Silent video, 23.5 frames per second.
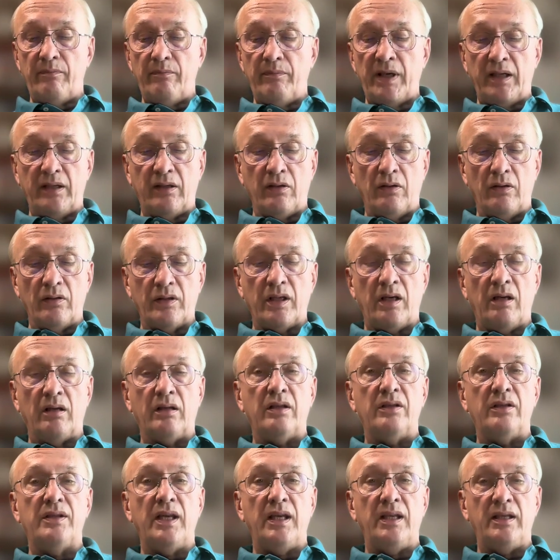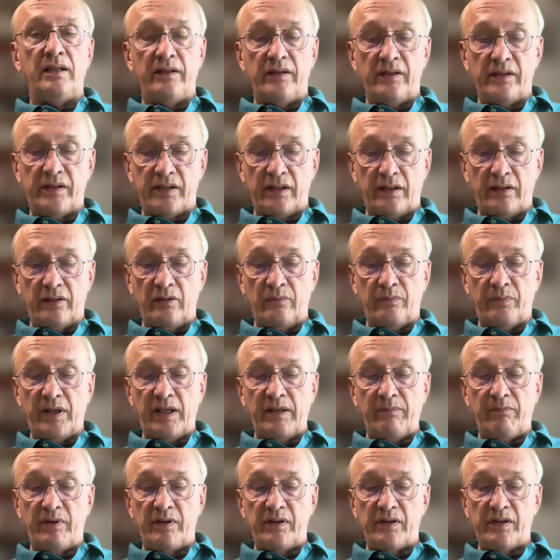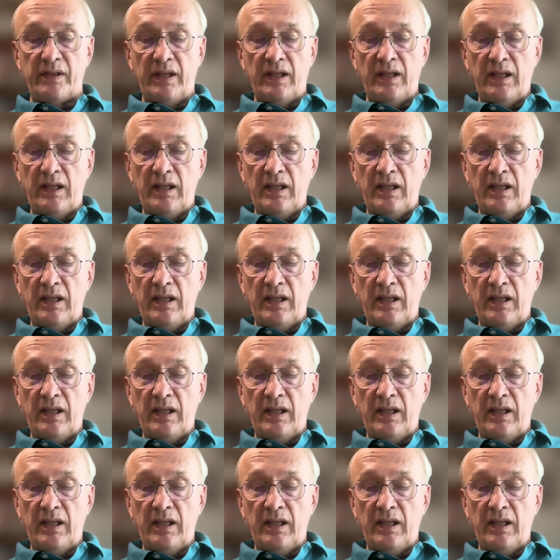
Bangkok are contained in the Satow papers.